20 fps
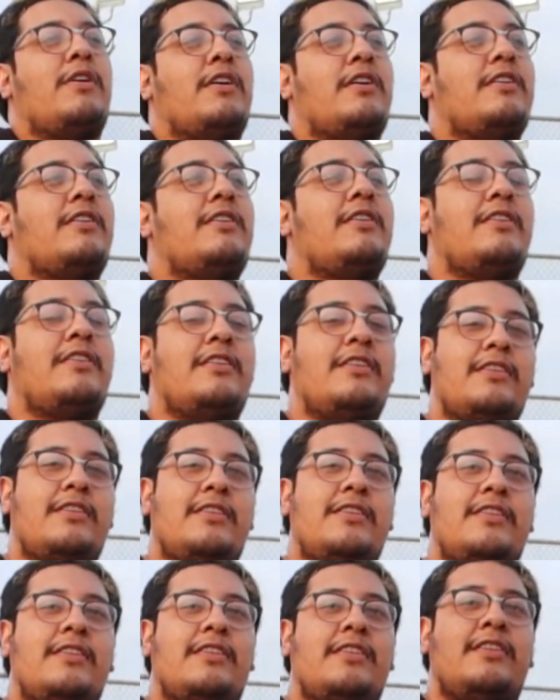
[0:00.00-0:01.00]
rail.
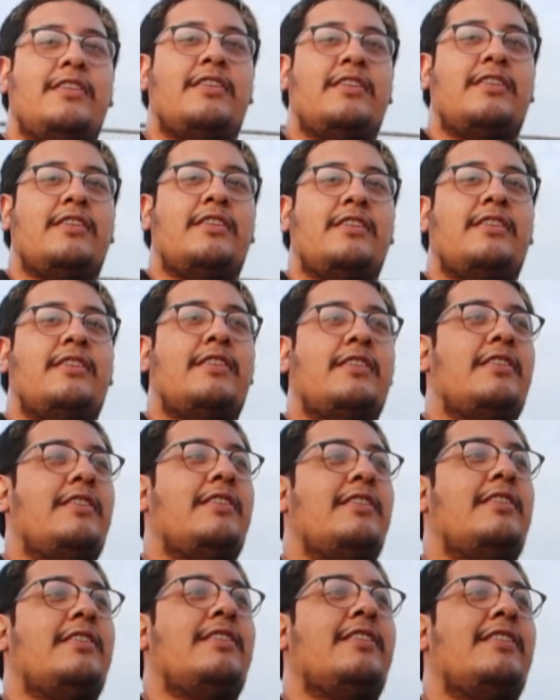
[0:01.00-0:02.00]
What?
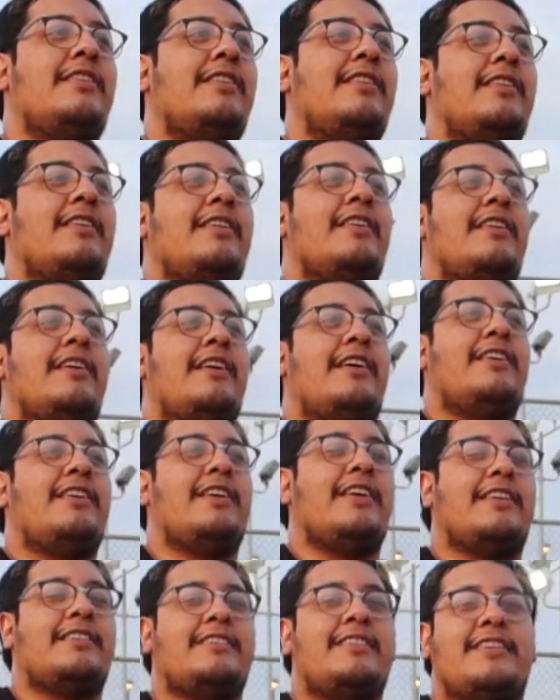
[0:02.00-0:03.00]
Squared rail? Hell
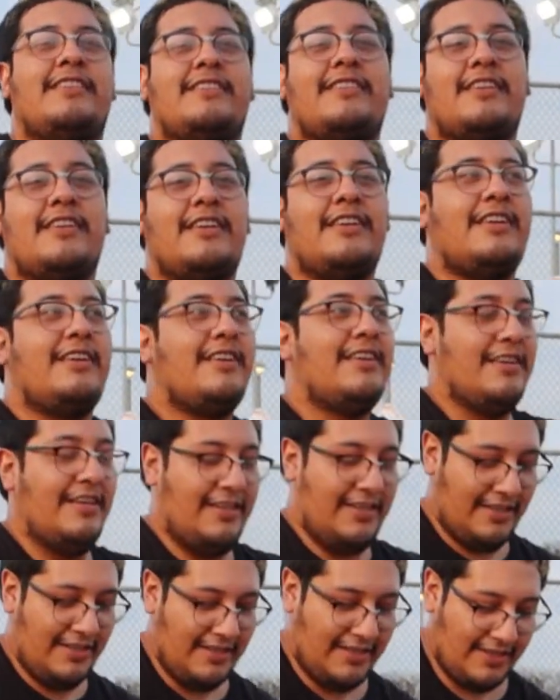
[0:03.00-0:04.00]
yeah, it's Why? Easier.
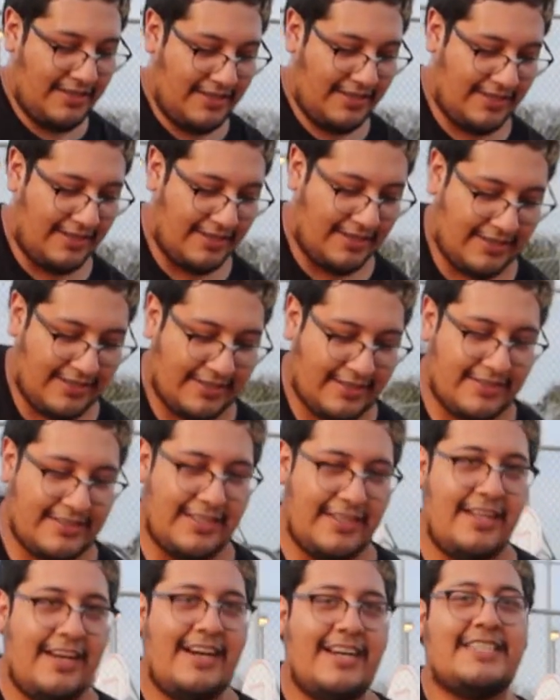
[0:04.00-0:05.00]
It's easier? Because
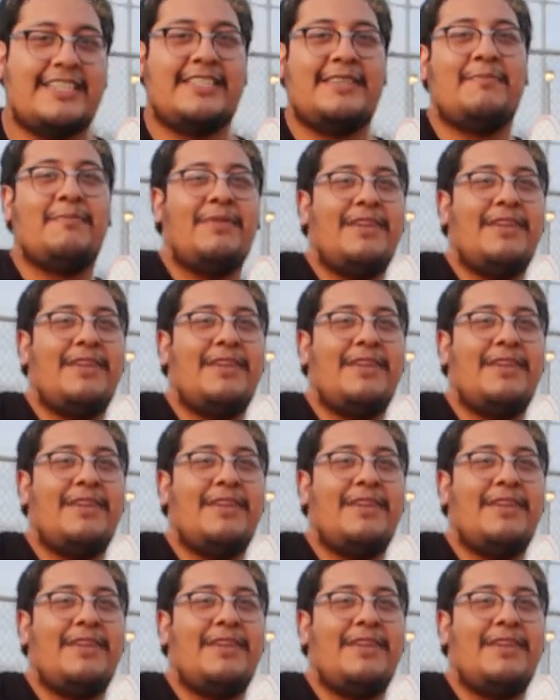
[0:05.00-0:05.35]
it locks in